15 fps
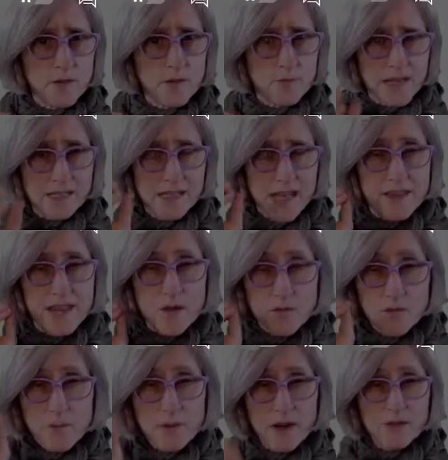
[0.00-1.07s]
Pigs. They
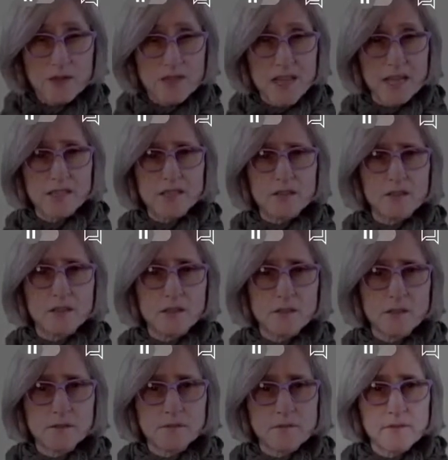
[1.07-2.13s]
rip out their
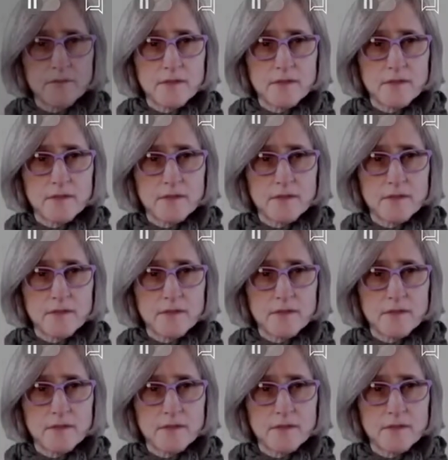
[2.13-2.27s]
testicles.